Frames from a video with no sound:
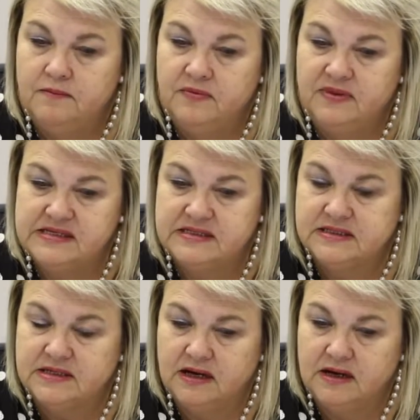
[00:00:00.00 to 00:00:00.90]

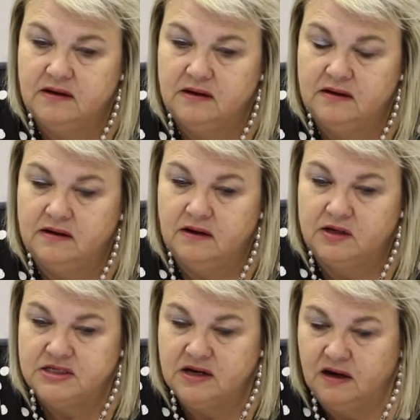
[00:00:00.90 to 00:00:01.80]
This
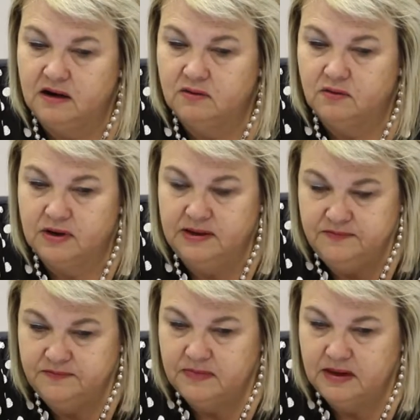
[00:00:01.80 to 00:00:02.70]
RCR order
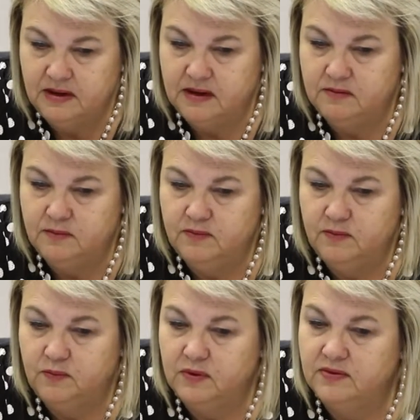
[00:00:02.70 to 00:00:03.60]

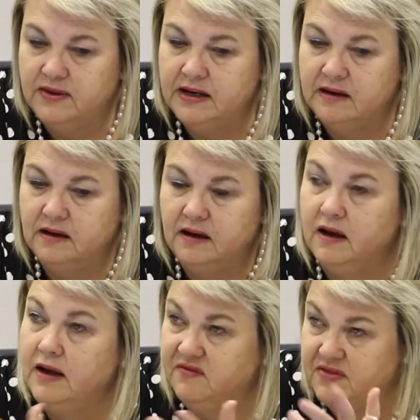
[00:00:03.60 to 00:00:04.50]
will then,
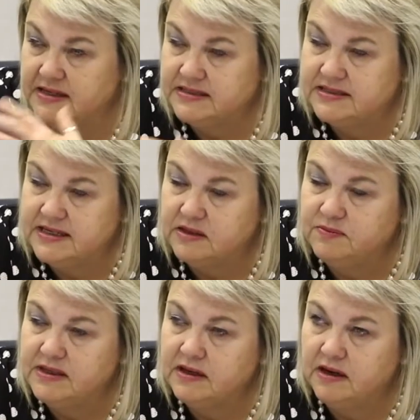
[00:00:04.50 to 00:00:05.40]
if there's a
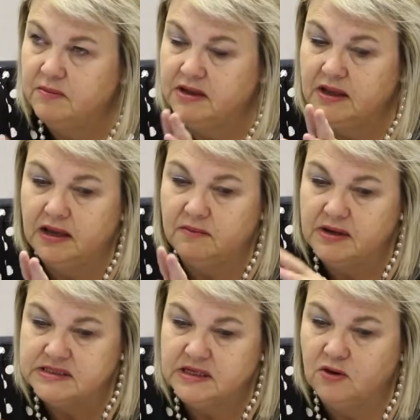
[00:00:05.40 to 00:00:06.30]
settlement agreement, it
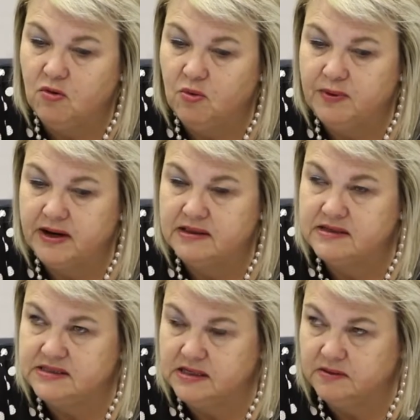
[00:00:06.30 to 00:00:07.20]
must incorporate the
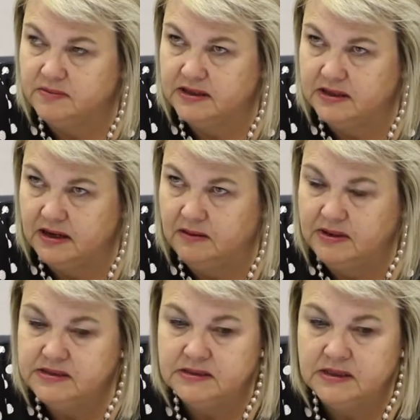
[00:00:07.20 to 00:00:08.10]
settlement
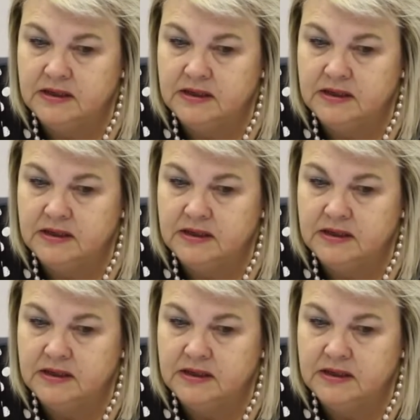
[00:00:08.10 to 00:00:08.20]
agreement.